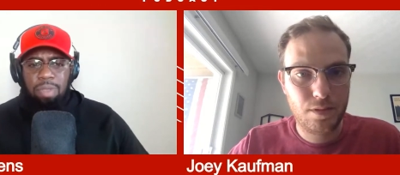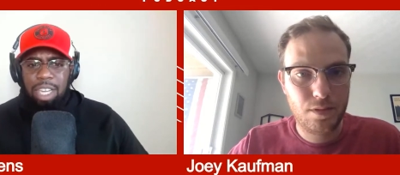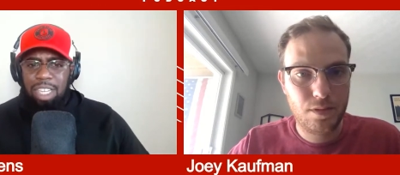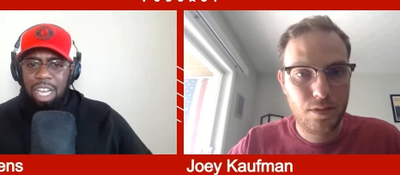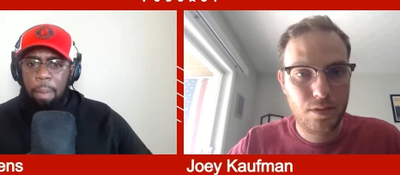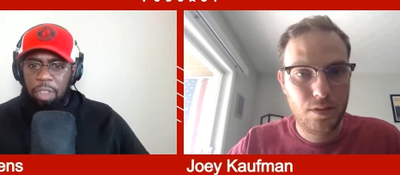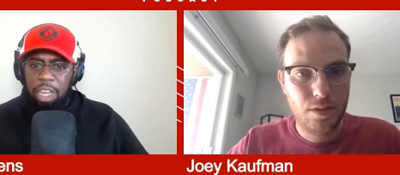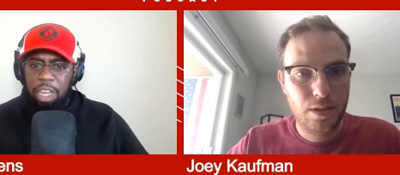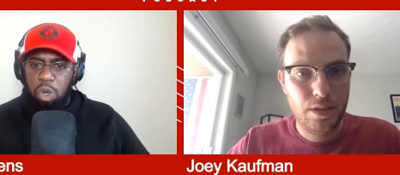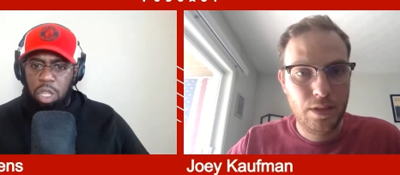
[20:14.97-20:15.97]
Speaker 1: things, a couple
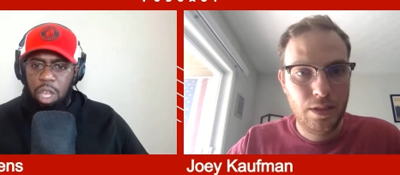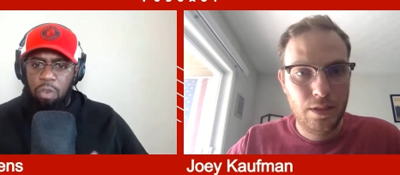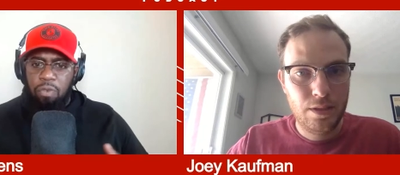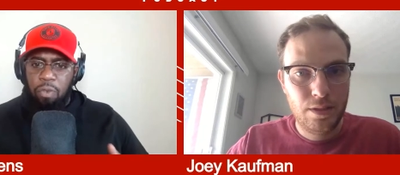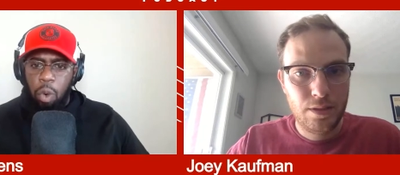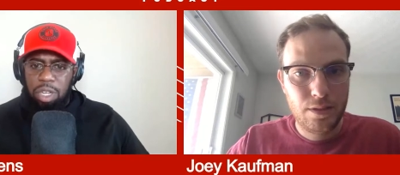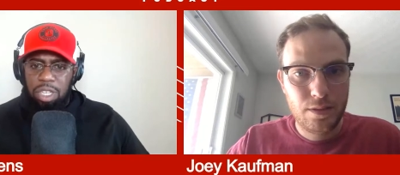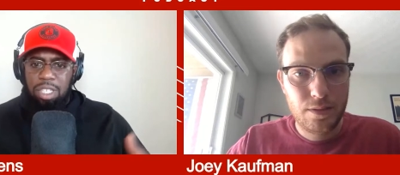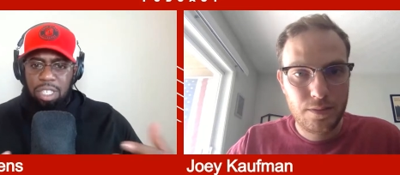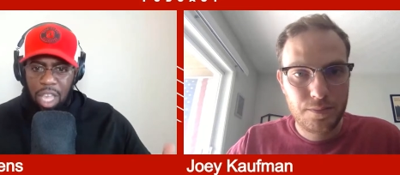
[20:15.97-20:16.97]
things you're looking forward
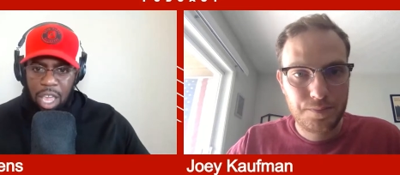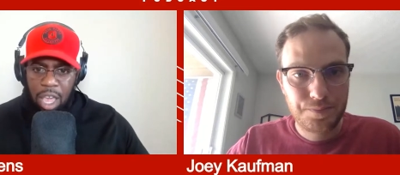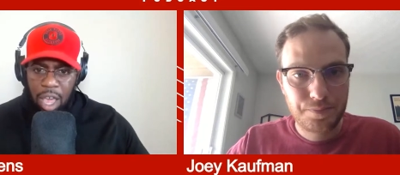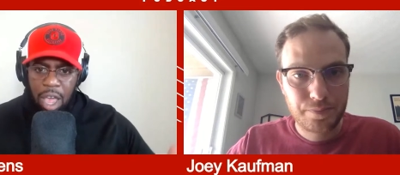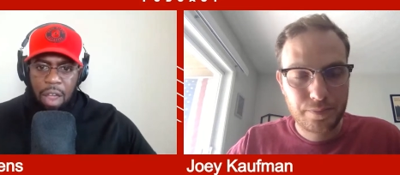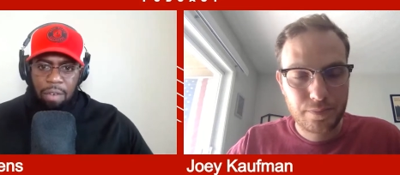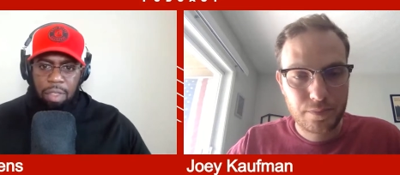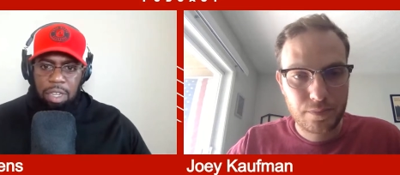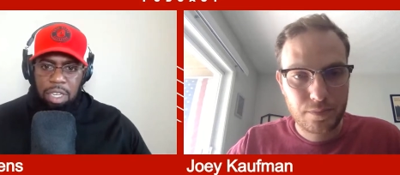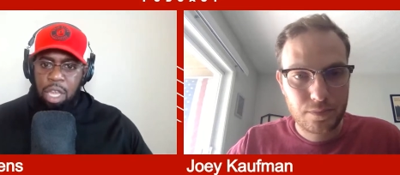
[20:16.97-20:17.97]
to seeing from
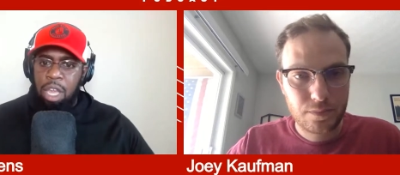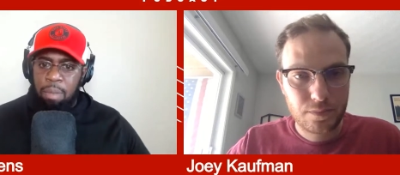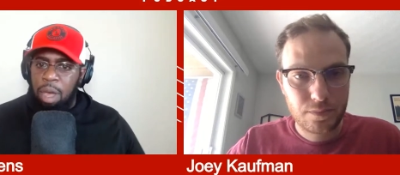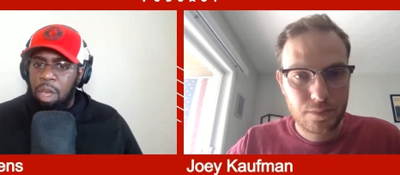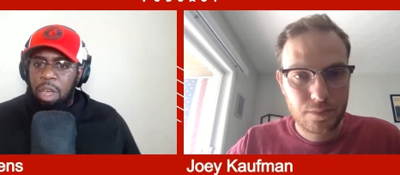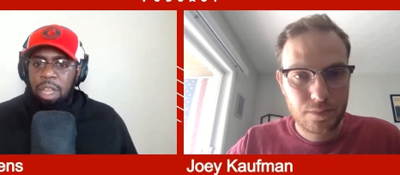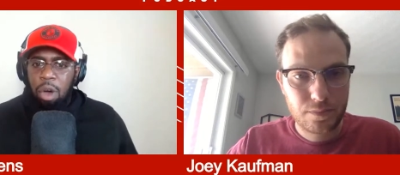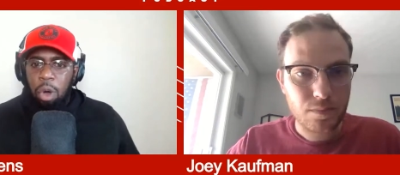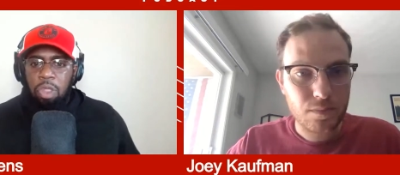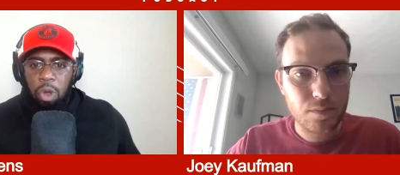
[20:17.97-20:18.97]
the team
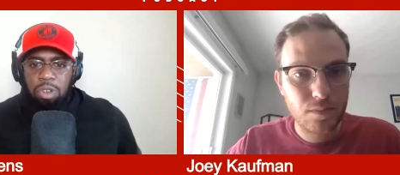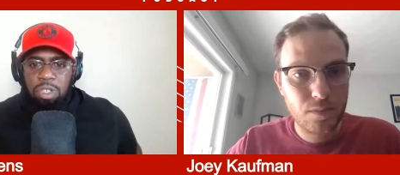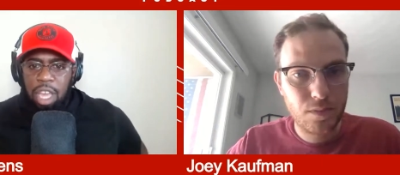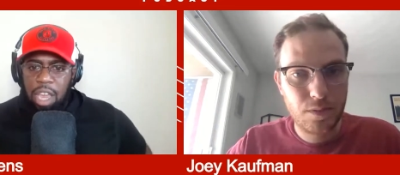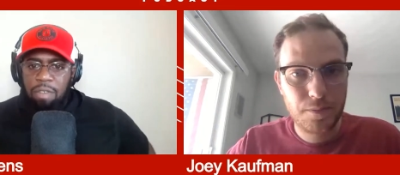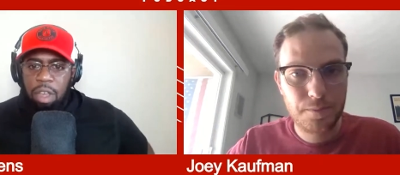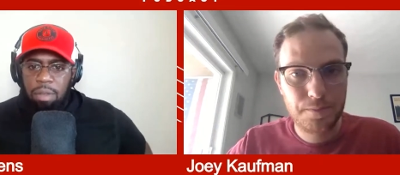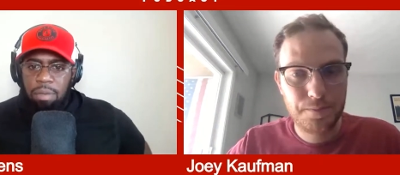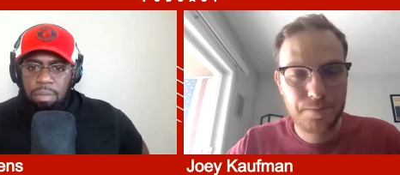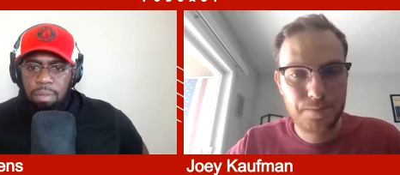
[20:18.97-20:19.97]
on Thursday evening?
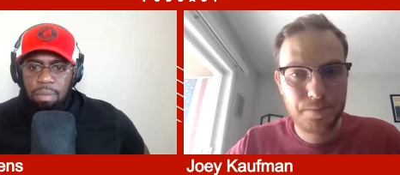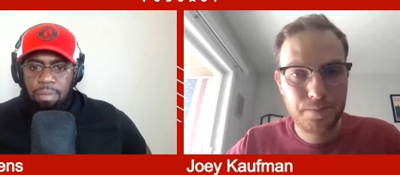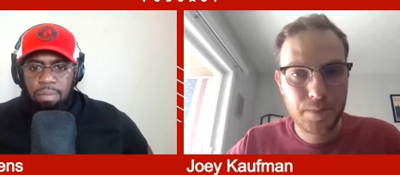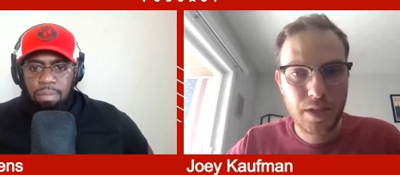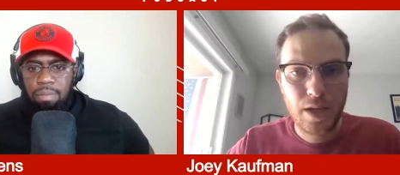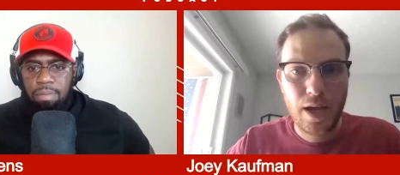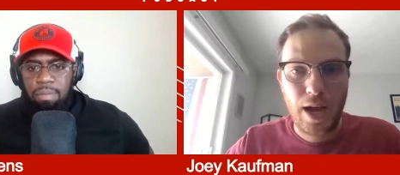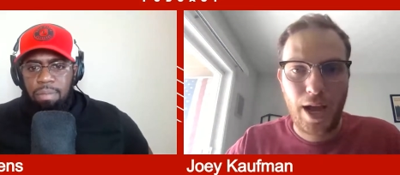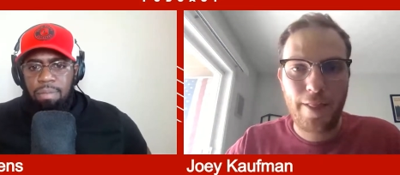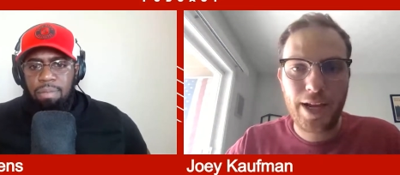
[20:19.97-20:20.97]

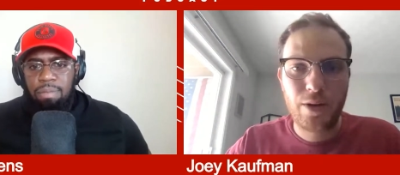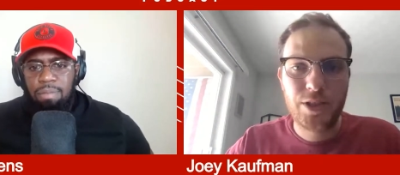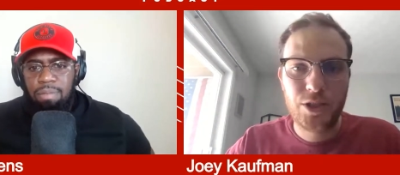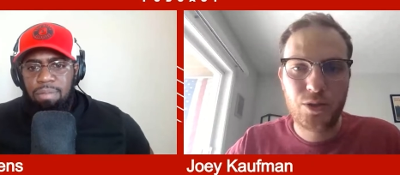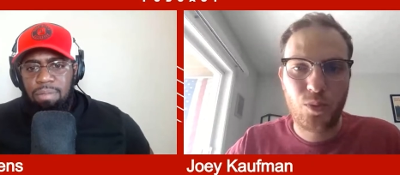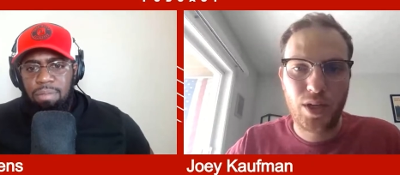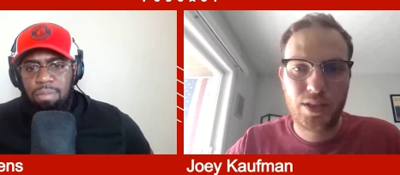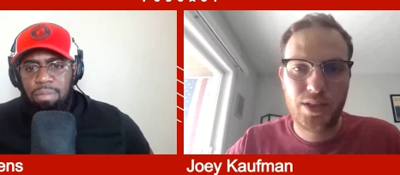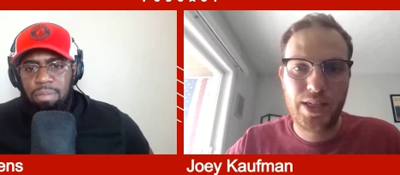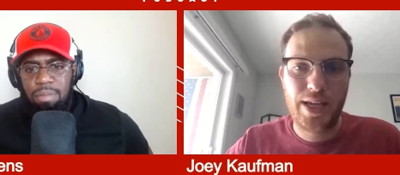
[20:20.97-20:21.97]
Speaker 2: I think I just want
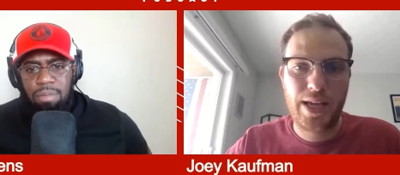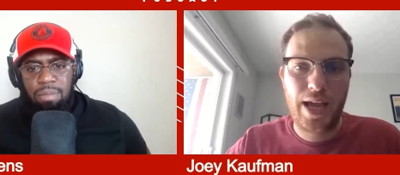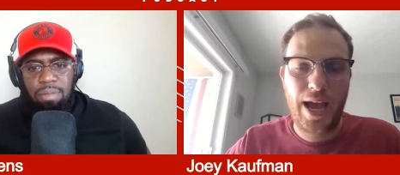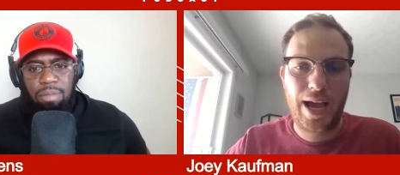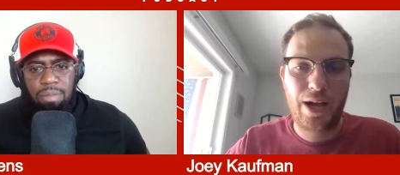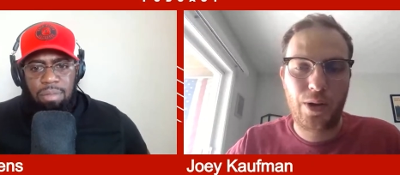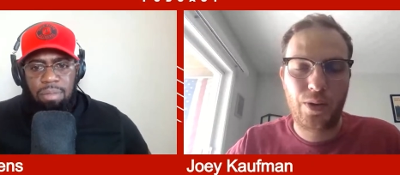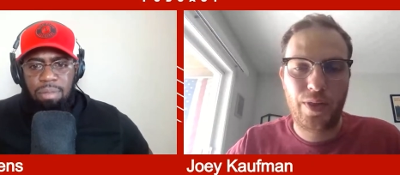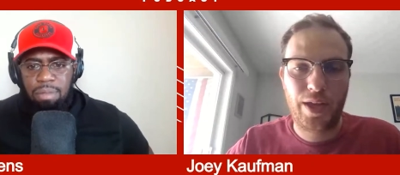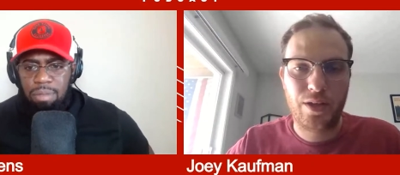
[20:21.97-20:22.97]
to see
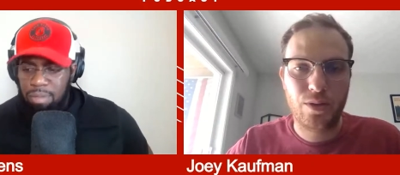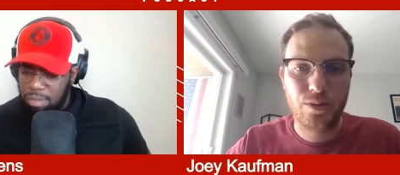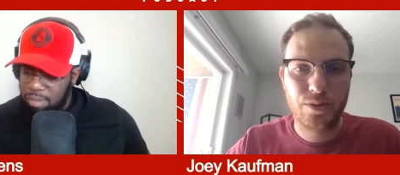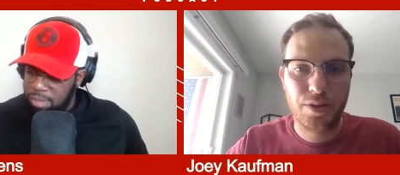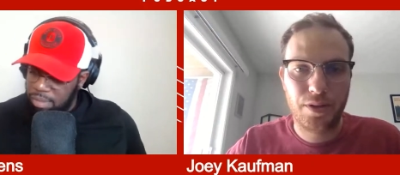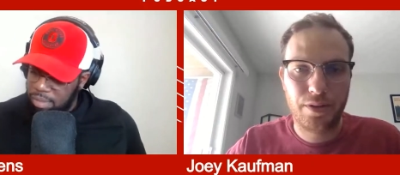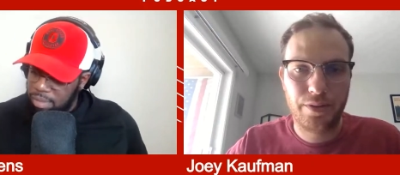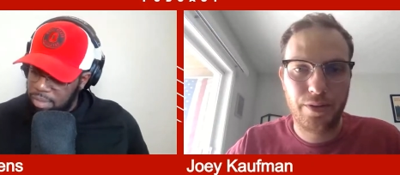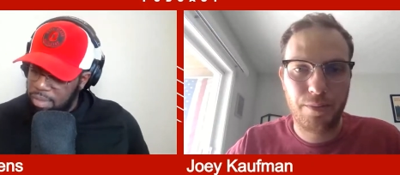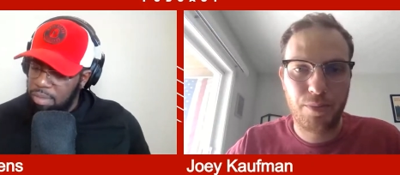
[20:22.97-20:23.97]
how they use
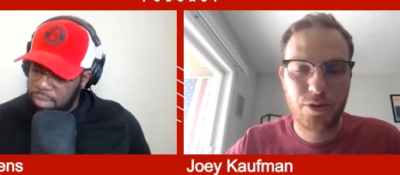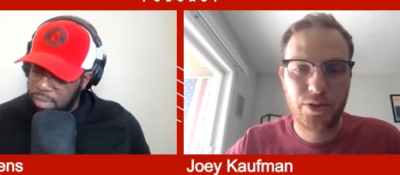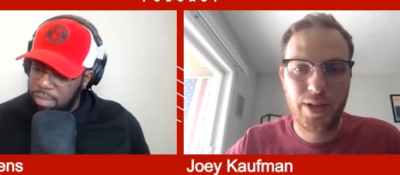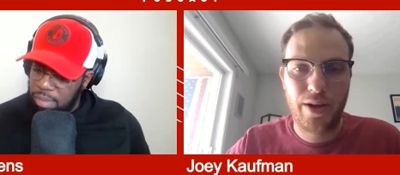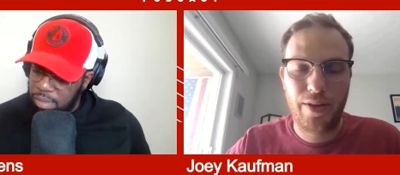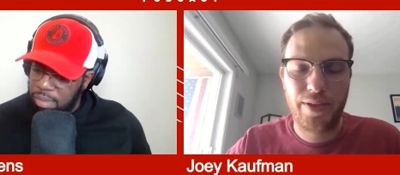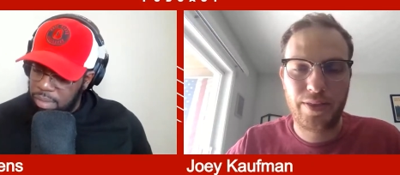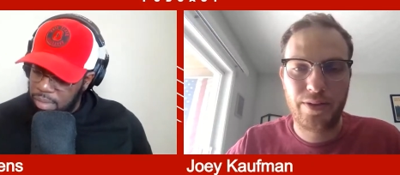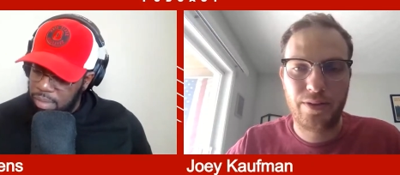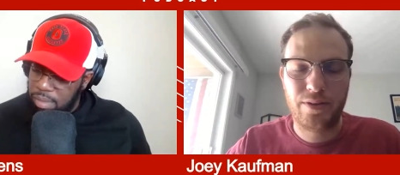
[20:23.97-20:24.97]
their their personnel. I
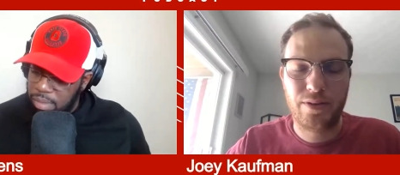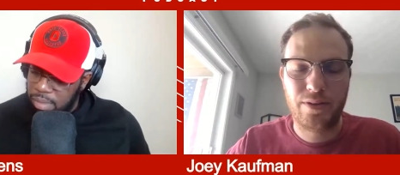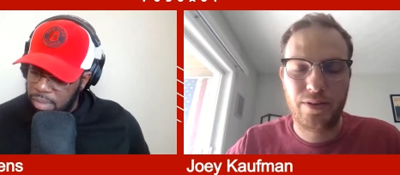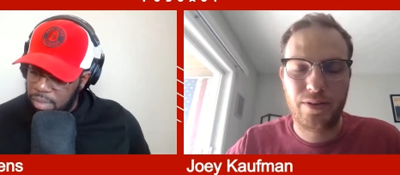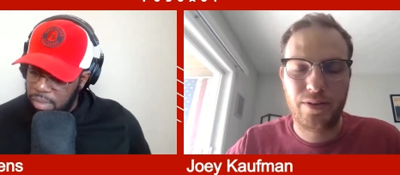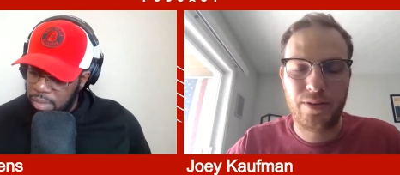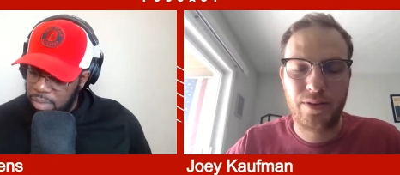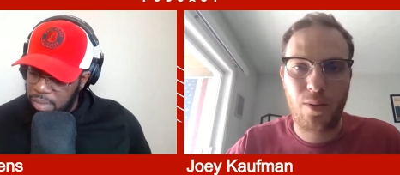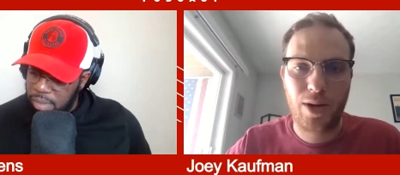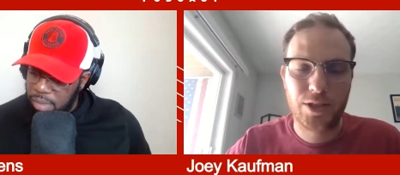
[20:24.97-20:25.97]
think there are still a lot
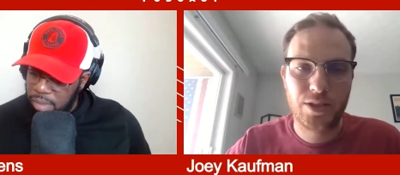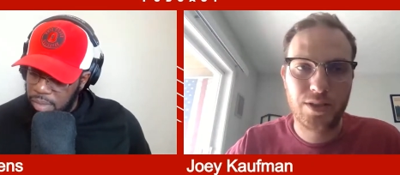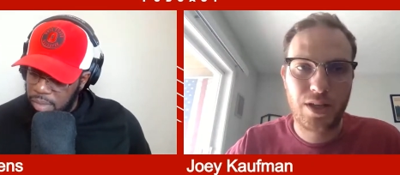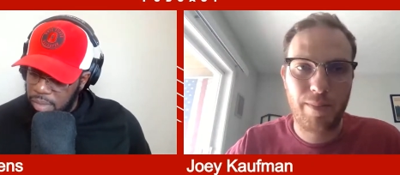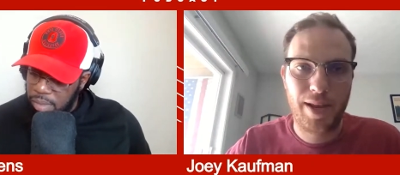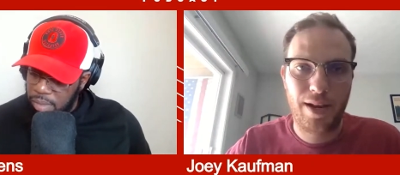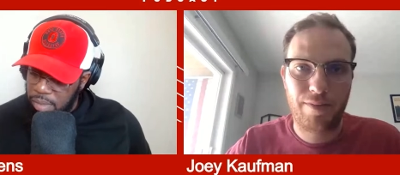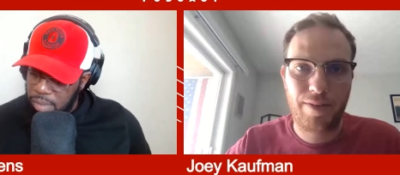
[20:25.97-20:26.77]
of questions coming out of